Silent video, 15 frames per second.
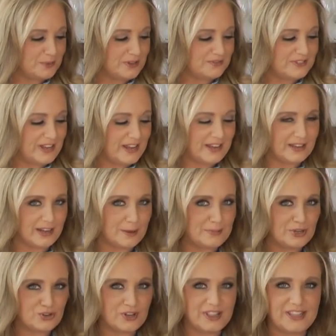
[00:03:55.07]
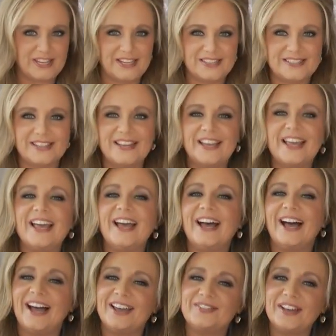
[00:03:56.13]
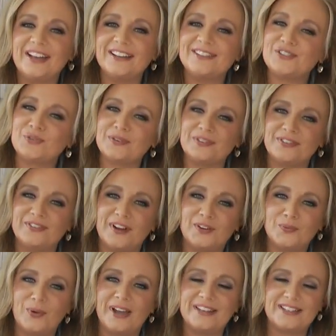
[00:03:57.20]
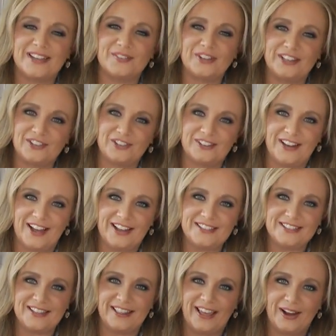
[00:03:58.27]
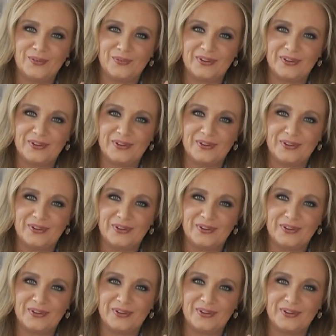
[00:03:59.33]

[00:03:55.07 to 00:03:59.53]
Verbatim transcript: Puff Day and I mentioned these? I found sort of a fun way to give a little nod to that.